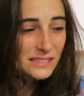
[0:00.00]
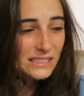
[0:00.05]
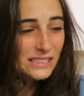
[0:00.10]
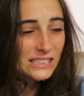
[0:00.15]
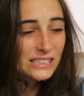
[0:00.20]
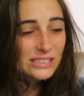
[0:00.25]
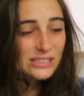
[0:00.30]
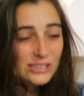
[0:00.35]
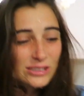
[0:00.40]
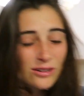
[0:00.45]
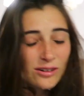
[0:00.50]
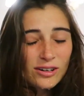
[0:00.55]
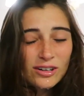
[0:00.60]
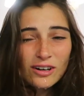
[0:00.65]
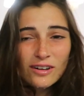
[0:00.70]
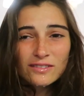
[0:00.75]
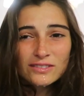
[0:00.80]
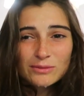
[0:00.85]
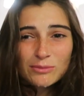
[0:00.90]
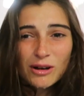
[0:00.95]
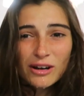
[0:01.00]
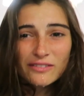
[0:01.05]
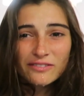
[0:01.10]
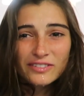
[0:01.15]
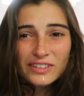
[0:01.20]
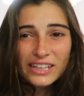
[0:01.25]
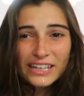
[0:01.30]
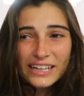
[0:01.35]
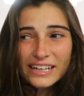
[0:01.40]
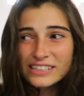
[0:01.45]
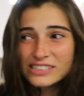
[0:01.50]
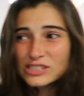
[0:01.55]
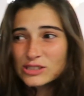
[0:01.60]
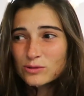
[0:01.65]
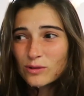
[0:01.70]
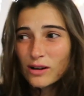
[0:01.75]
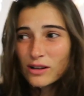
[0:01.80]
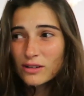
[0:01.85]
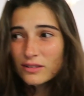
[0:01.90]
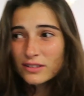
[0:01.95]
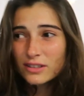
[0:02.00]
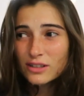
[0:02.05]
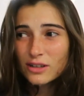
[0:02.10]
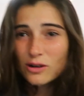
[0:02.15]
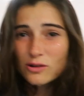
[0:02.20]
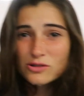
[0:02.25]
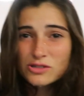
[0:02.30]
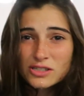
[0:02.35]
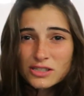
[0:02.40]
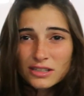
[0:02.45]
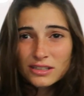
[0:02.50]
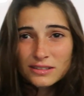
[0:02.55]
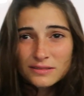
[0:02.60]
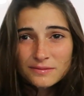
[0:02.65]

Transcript: is so uncomfortable. I feel like I swallowed ocean.